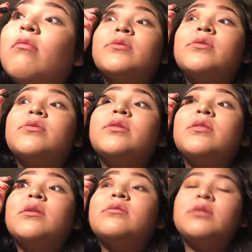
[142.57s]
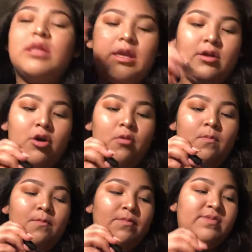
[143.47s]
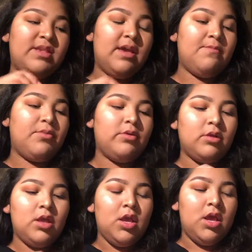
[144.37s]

Just using this Lancome sample.